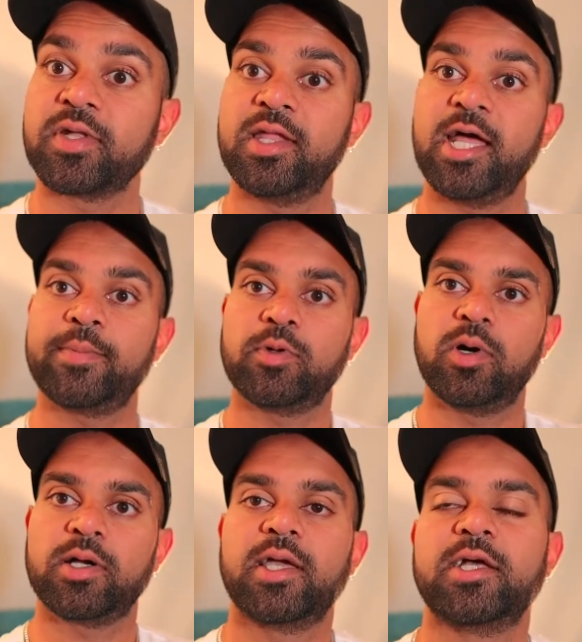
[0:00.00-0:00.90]
and now be
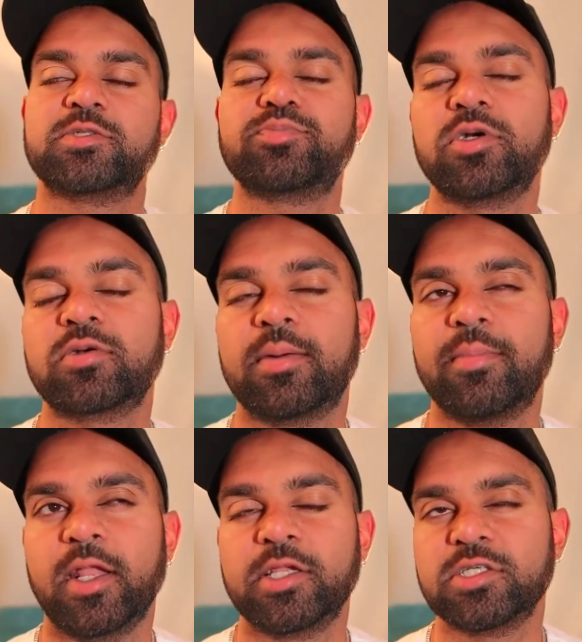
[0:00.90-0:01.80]
working as a program
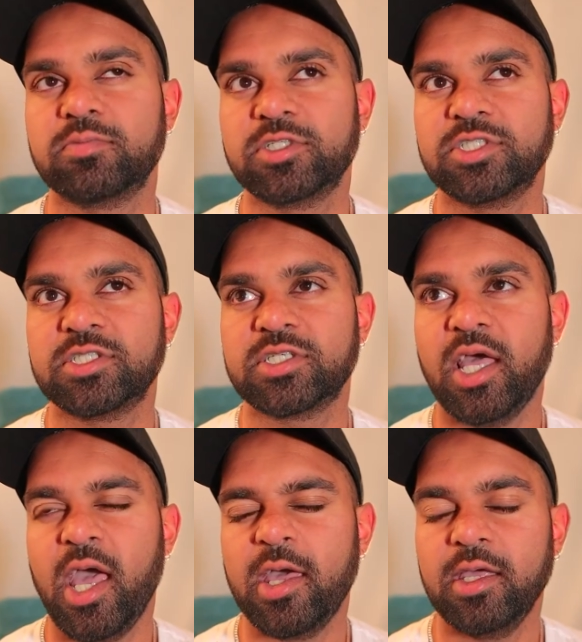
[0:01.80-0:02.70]
manager, which is,
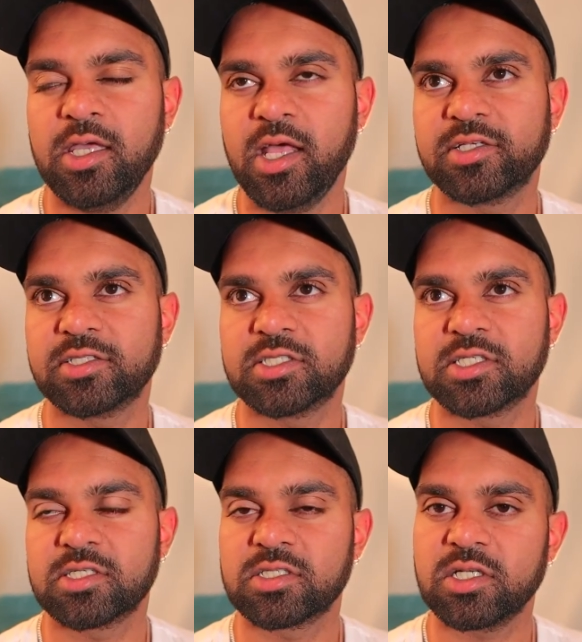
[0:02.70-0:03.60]
in essence,
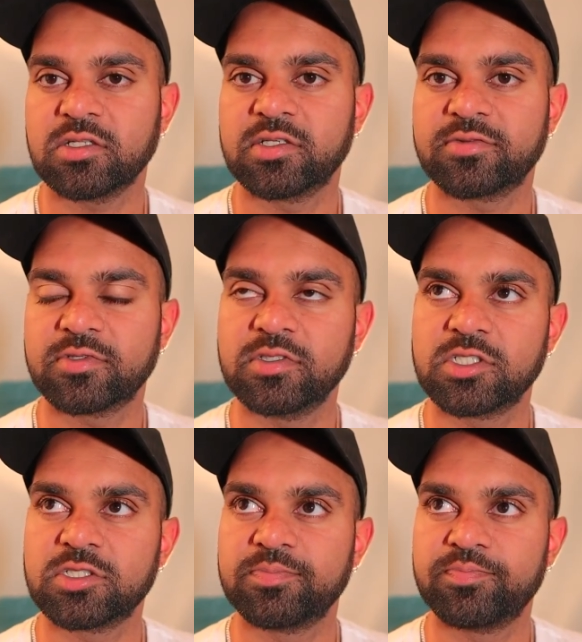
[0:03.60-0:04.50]
is a subtle difference.